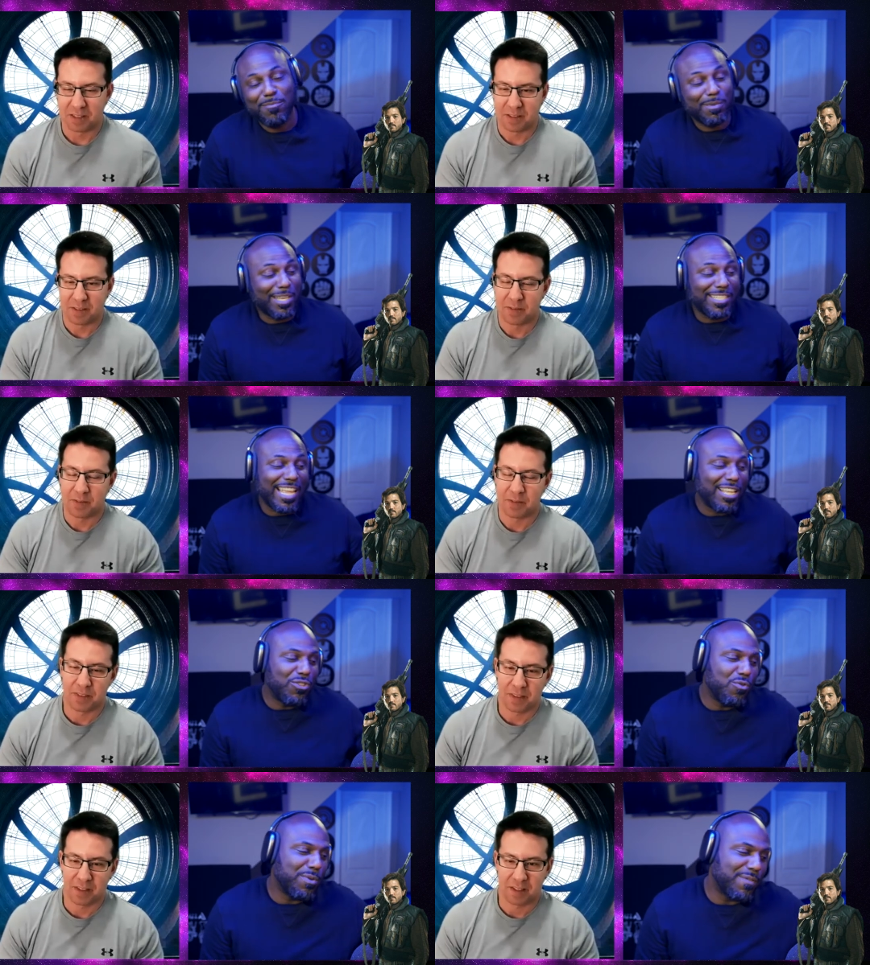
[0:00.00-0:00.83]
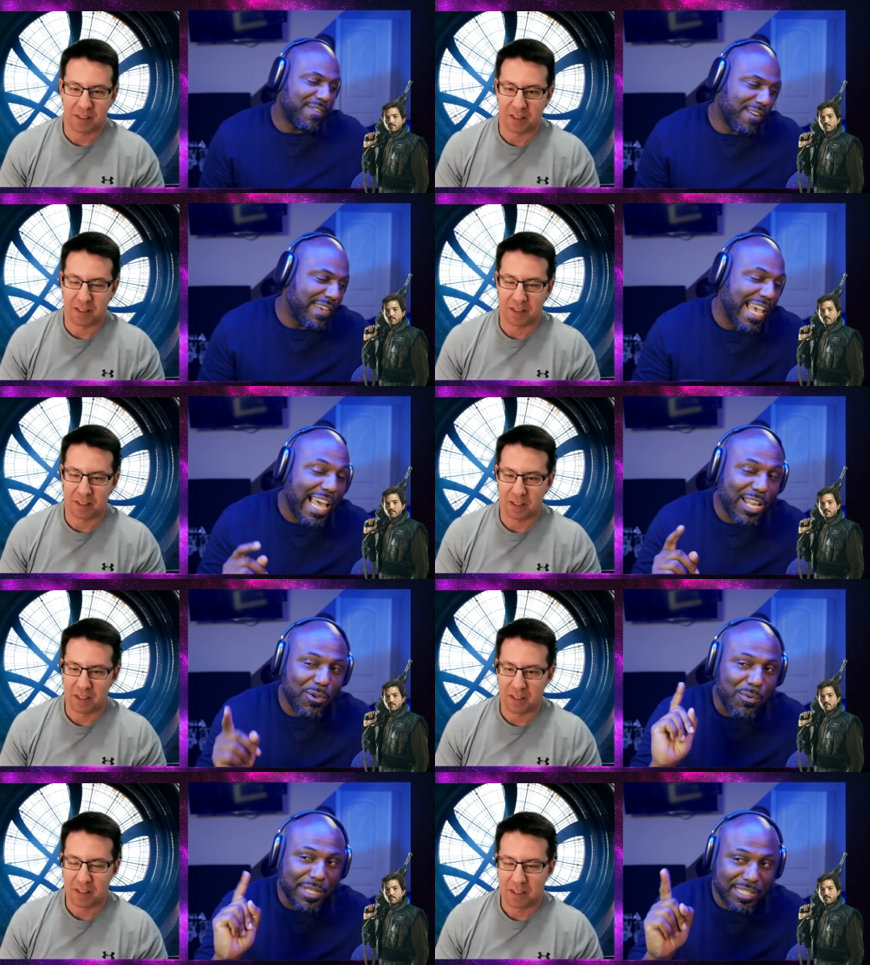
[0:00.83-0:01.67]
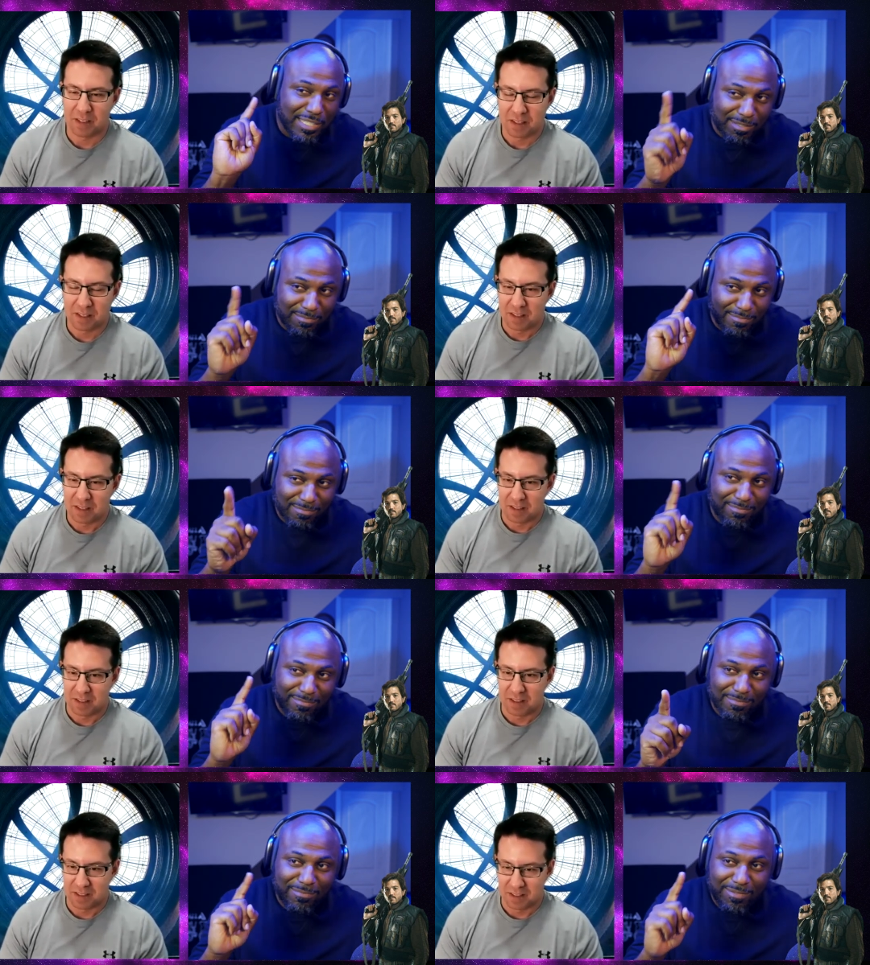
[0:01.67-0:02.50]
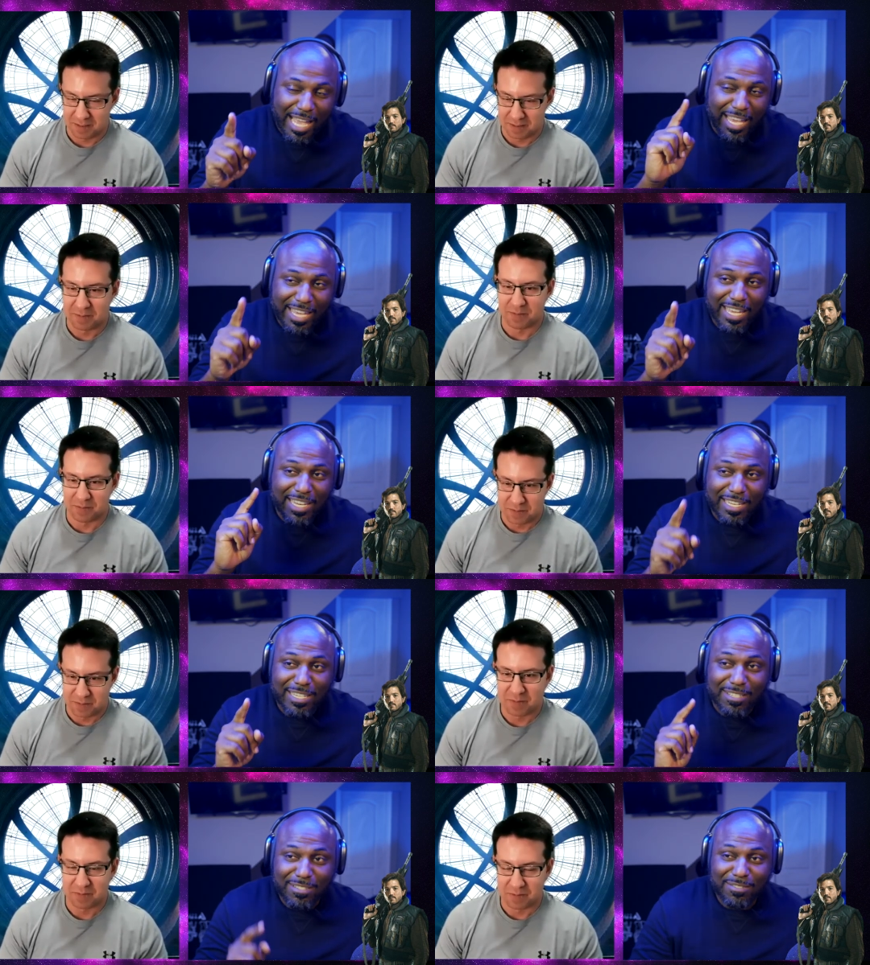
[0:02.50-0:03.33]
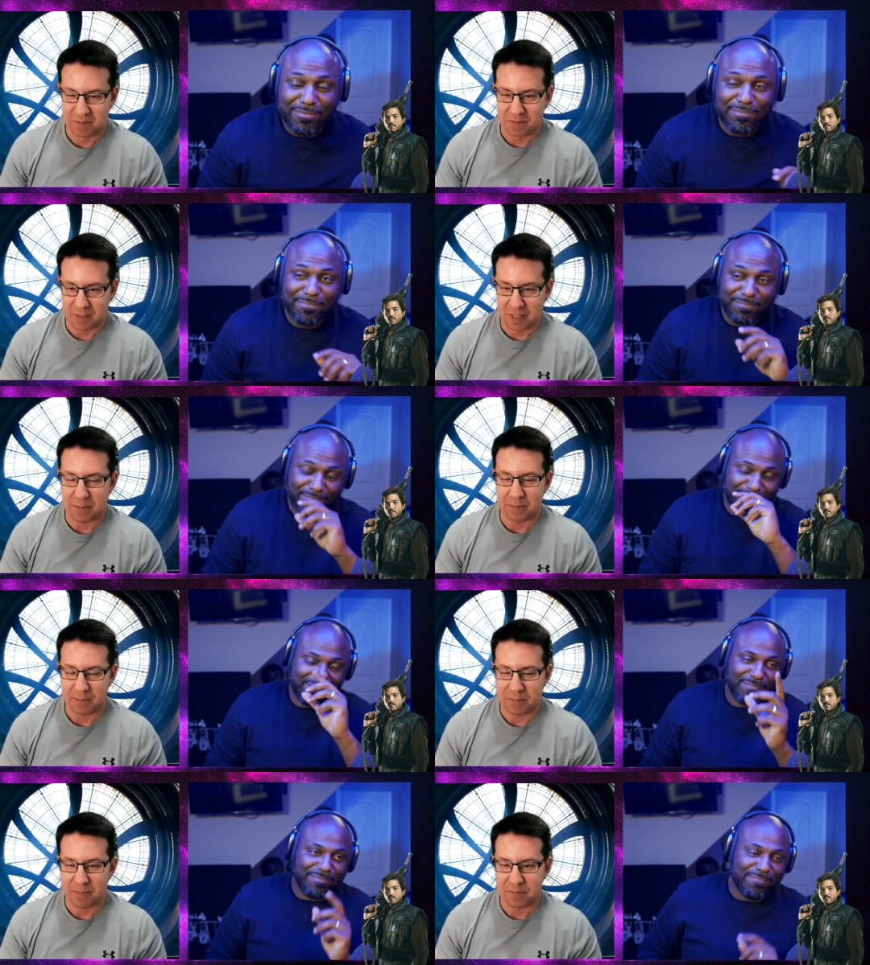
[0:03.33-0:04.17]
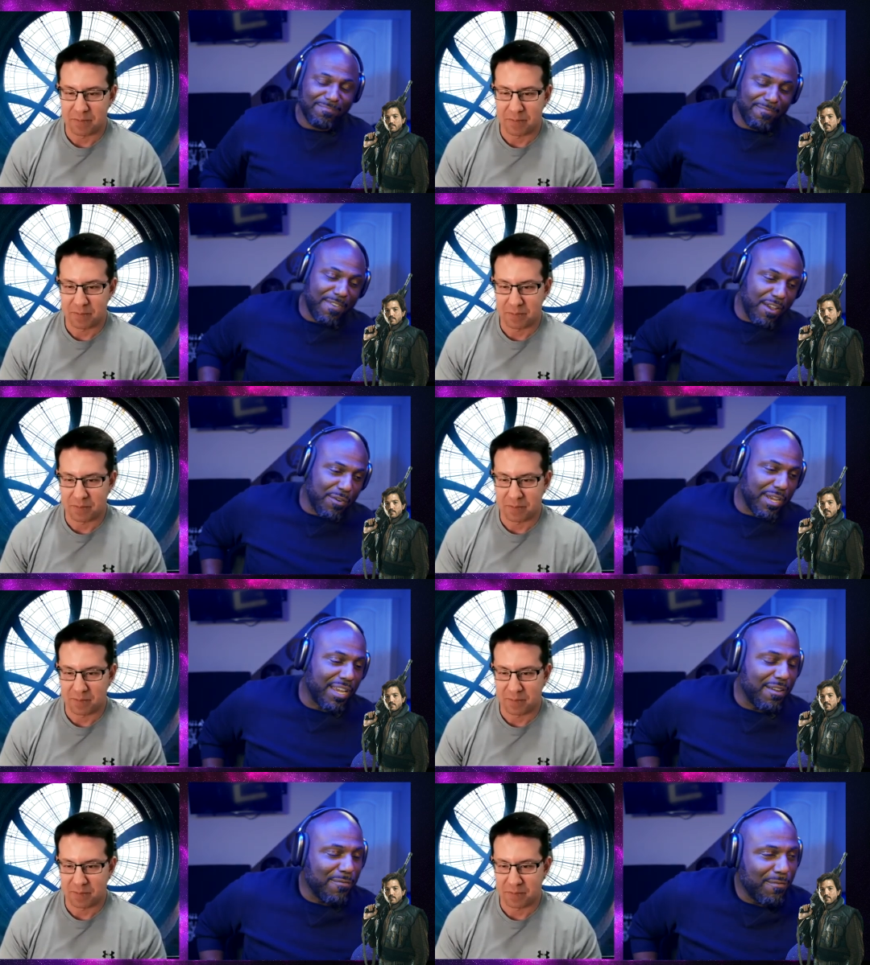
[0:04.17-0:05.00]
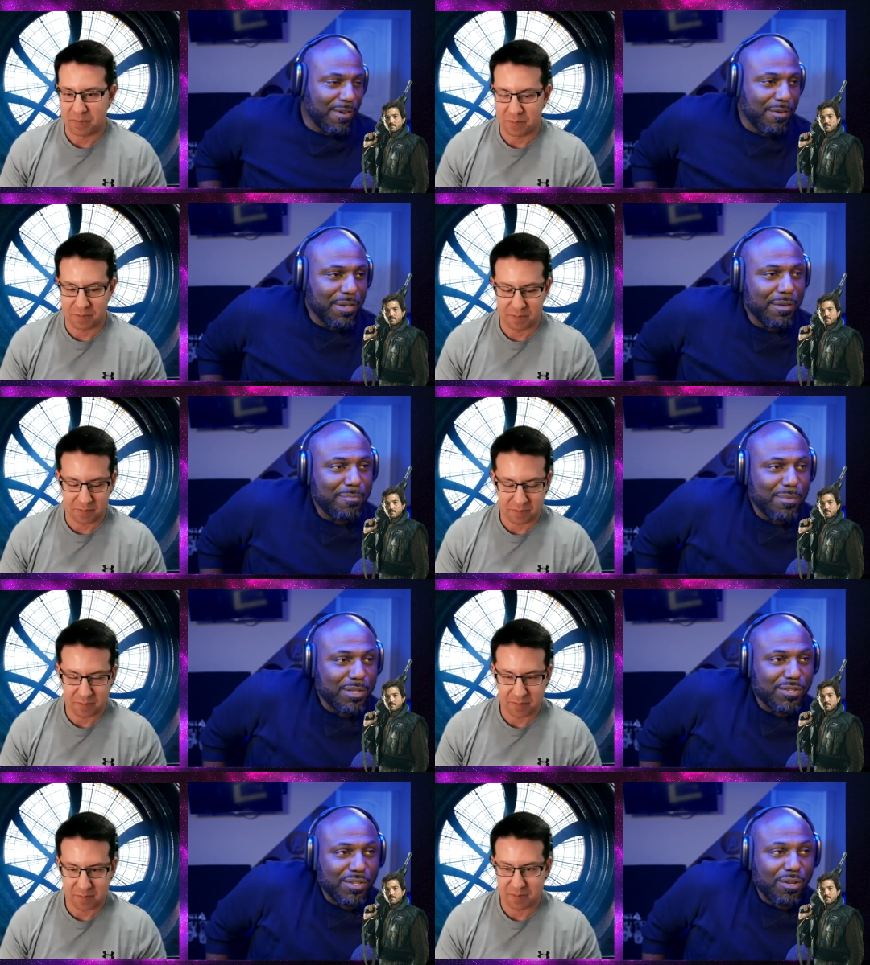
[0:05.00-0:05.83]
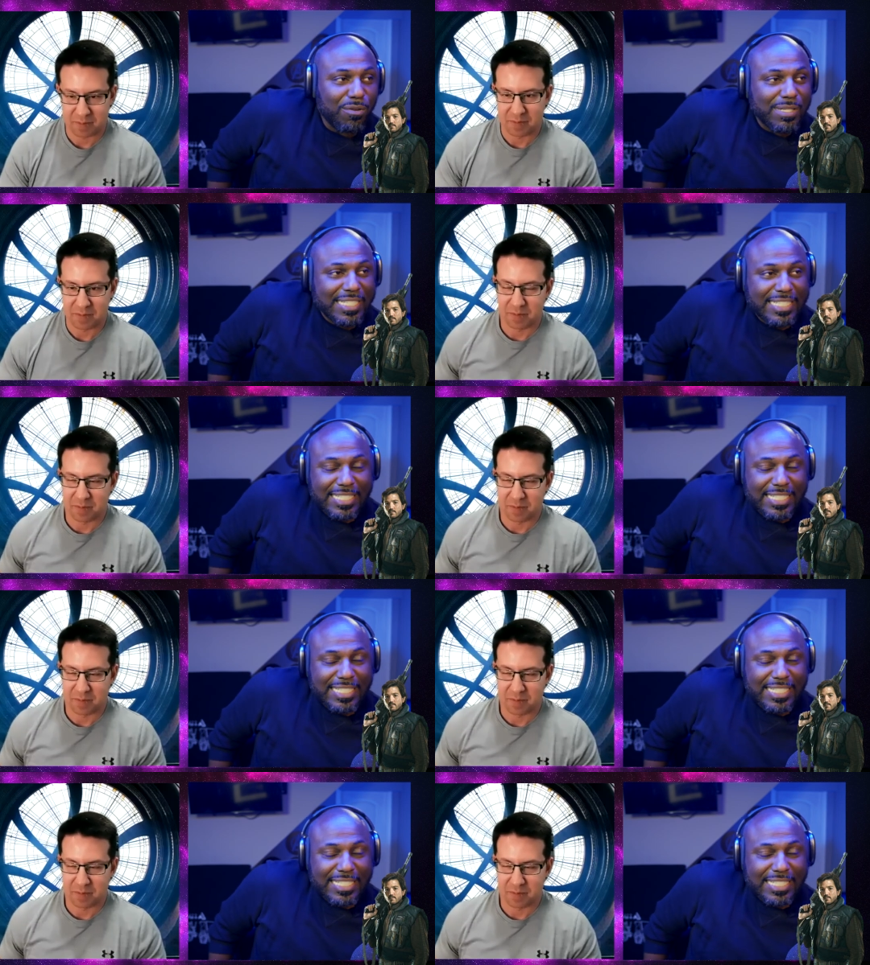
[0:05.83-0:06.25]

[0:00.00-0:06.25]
Speaker 1: because that dude was very eloquent. That kid. Yep. Very, very much so.